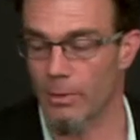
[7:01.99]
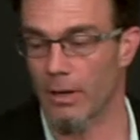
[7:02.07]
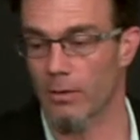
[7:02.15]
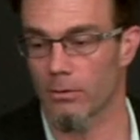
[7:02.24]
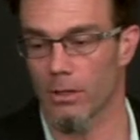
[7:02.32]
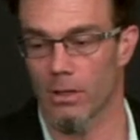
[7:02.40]

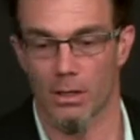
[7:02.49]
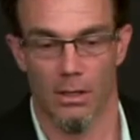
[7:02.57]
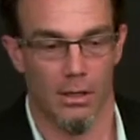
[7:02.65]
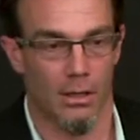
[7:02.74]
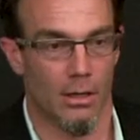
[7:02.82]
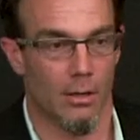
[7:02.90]
about
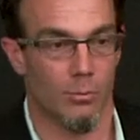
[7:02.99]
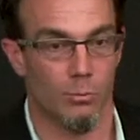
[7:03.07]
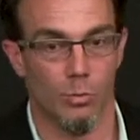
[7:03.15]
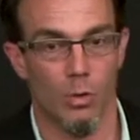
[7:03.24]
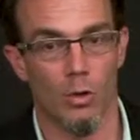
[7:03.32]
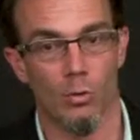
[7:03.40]

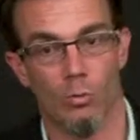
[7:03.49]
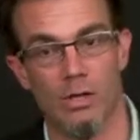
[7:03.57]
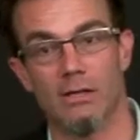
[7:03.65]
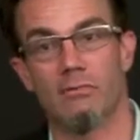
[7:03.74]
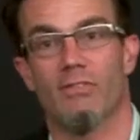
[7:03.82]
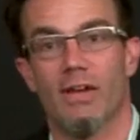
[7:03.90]
um,
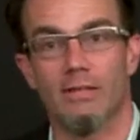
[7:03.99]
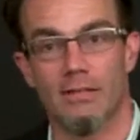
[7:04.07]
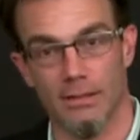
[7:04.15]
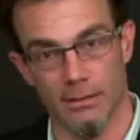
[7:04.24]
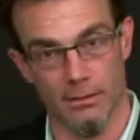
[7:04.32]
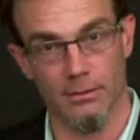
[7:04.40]

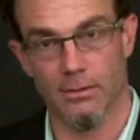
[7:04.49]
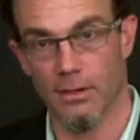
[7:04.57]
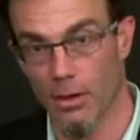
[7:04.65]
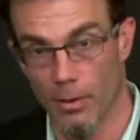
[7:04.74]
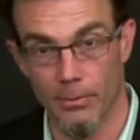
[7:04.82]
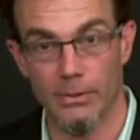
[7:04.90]
reinventing the
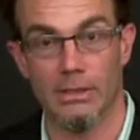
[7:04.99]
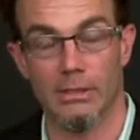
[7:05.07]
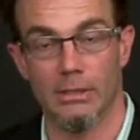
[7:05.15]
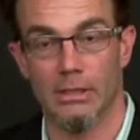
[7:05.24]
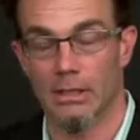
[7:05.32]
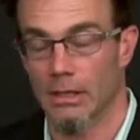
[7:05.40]
company,